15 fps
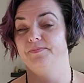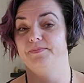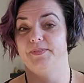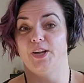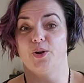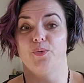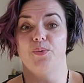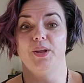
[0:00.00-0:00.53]

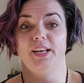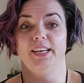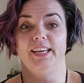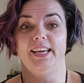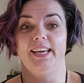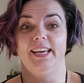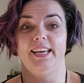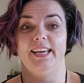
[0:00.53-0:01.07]
They're
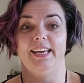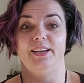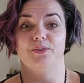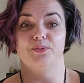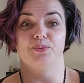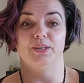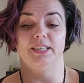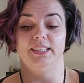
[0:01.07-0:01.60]
really,
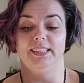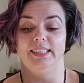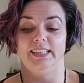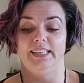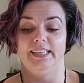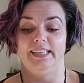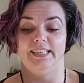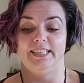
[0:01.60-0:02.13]

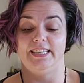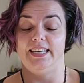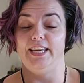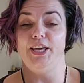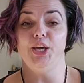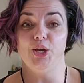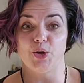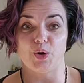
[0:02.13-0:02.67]
really
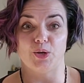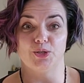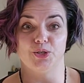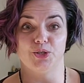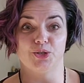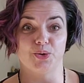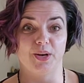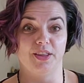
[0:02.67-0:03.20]
eager to
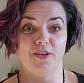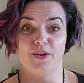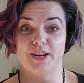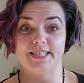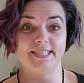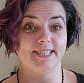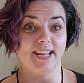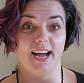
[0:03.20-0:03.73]
train. They're
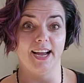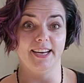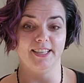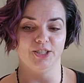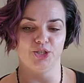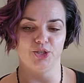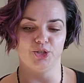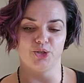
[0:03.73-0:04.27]
excited
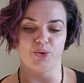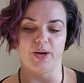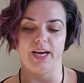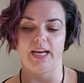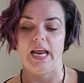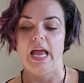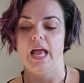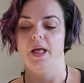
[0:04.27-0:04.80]
to train.
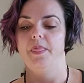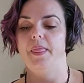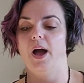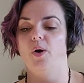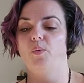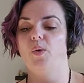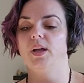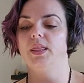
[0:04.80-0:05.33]

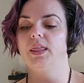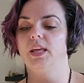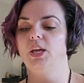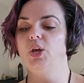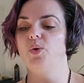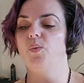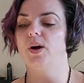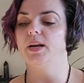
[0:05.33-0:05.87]
Now, one thing
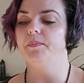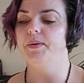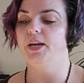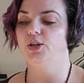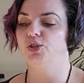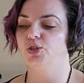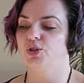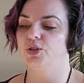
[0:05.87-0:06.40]
you want to make
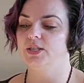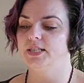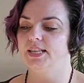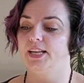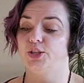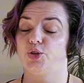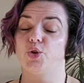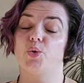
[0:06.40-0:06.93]
sure is
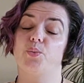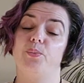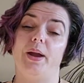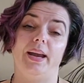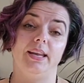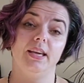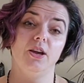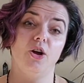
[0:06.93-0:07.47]
that you're
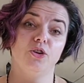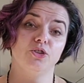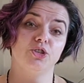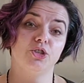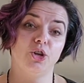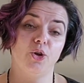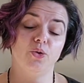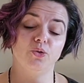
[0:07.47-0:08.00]
ready
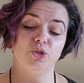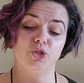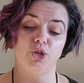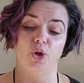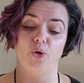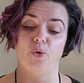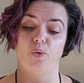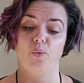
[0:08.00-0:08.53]
also.
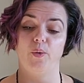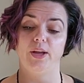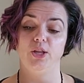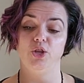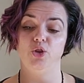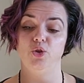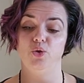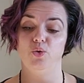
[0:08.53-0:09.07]
So
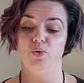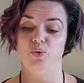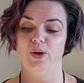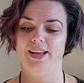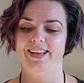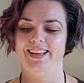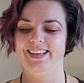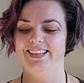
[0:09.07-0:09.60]
when you,
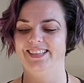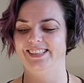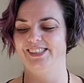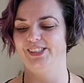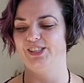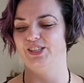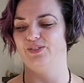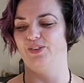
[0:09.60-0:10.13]

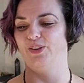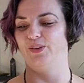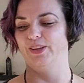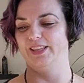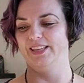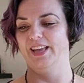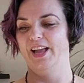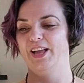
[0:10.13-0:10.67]
she's following
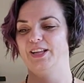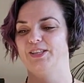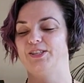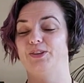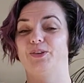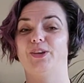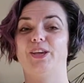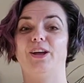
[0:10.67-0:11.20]
me.
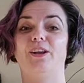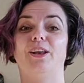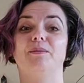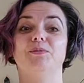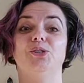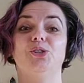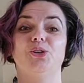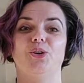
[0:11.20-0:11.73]
So here, let
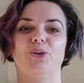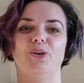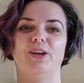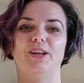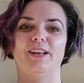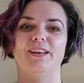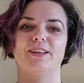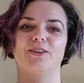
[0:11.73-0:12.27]
me show you
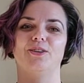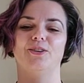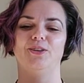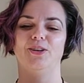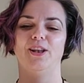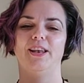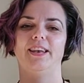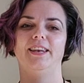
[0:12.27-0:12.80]
a
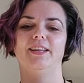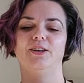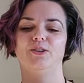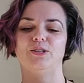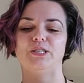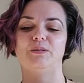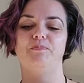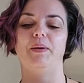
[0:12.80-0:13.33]
little
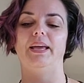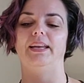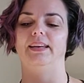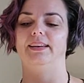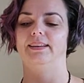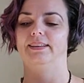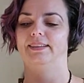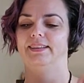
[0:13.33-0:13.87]

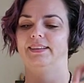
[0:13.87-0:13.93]
spin.